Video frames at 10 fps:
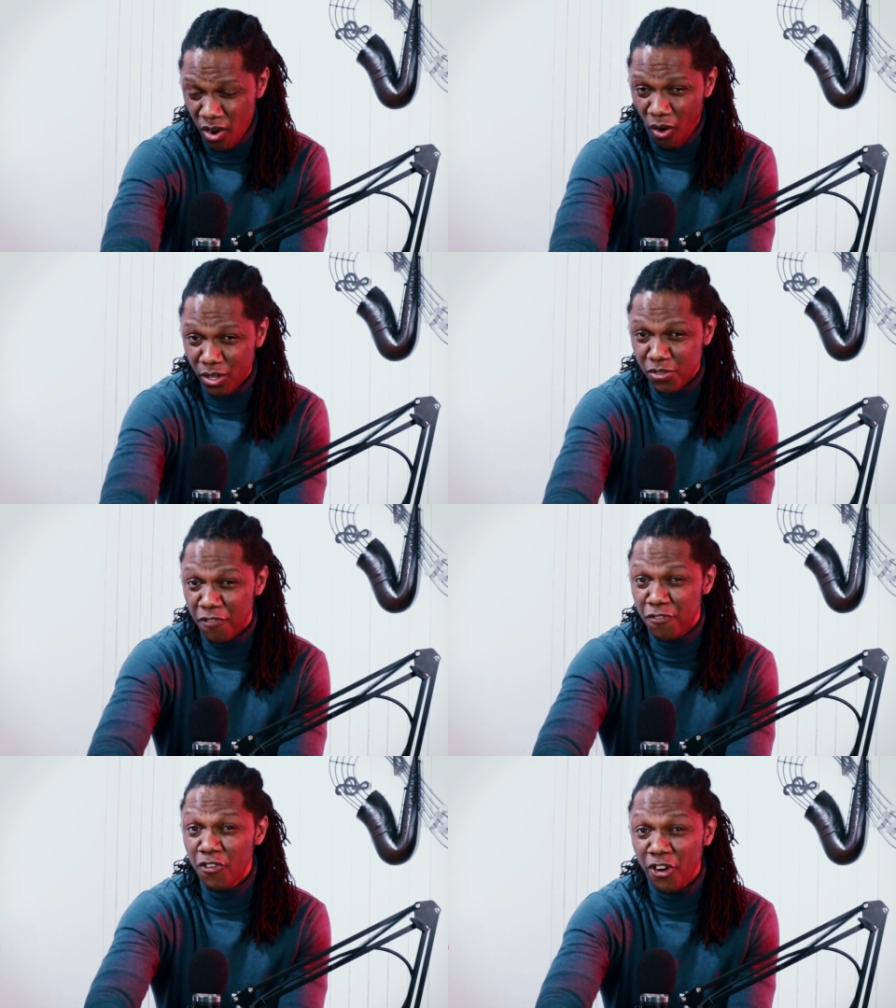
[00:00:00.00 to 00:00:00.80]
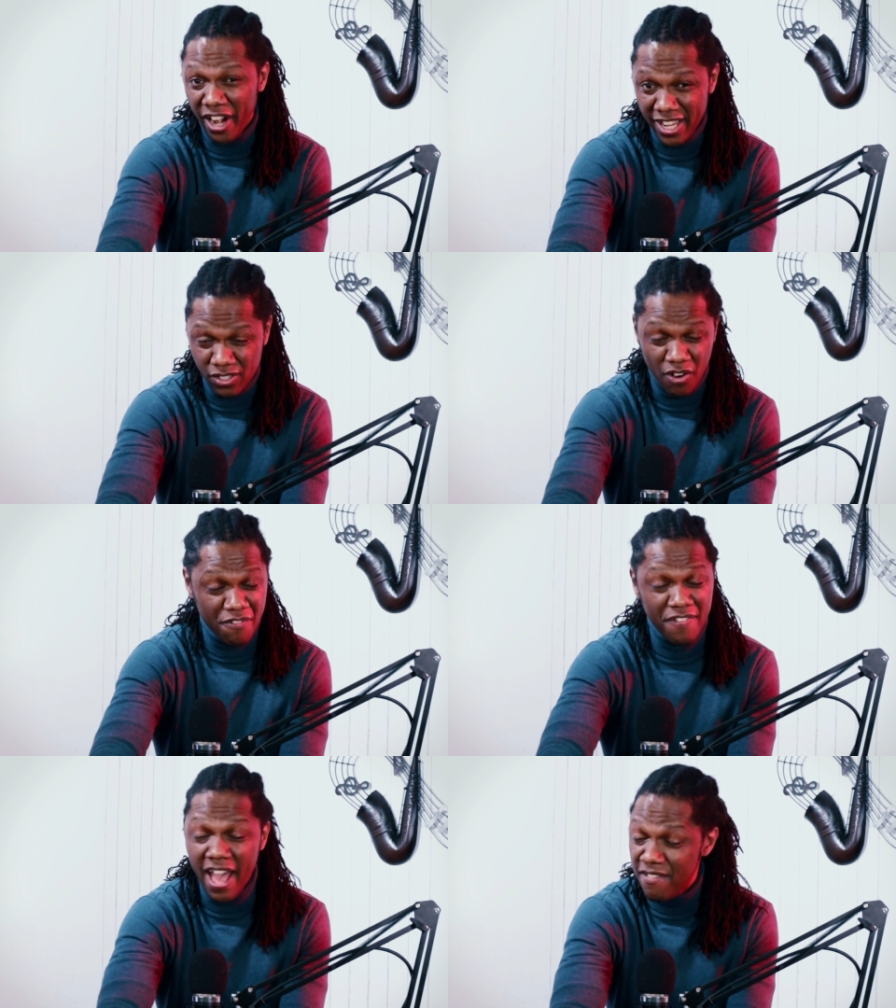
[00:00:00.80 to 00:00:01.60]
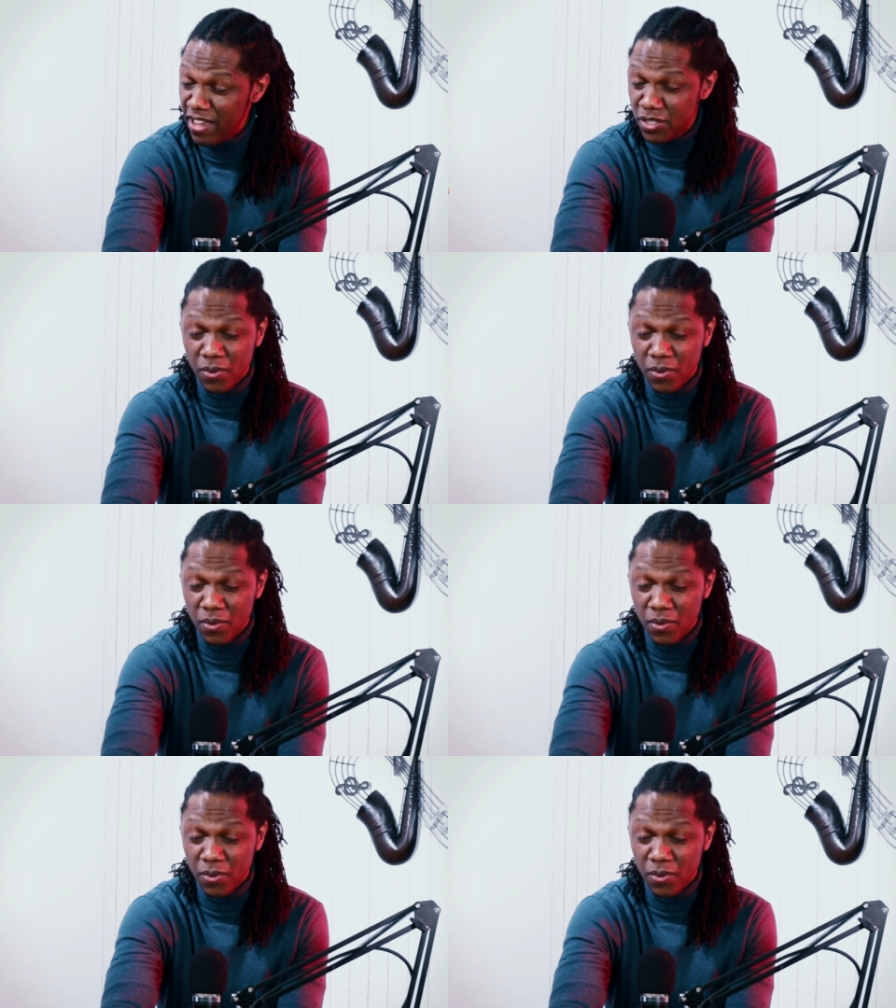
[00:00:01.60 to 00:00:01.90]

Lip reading: or to 4x or 5x,